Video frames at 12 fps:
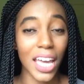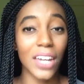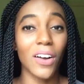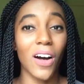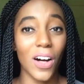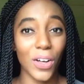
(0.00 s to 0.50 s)

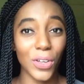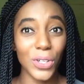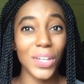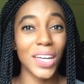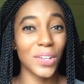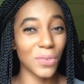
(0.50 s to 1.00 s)
and all
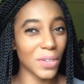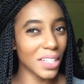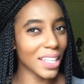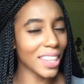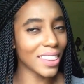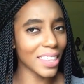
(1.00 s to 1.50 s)
you can
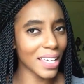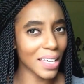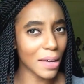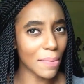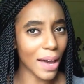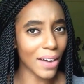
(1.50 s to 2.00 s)
really
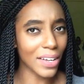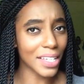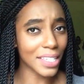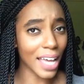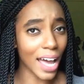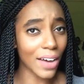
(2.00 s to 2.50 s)
think about
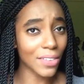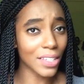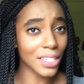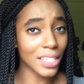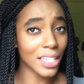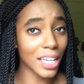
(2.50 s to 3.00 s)
is how
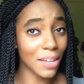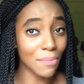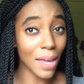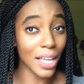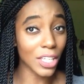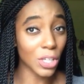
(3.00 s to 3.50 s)
this is gonna
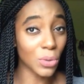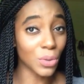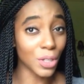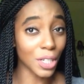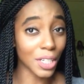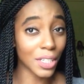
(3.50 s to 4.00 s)
make you
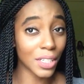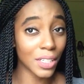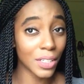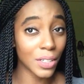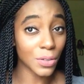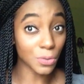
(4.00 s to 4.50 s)
look
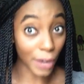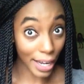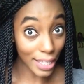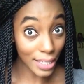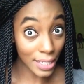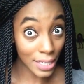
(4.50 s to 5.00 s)

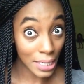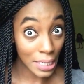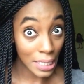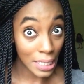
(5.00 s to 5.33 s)
right?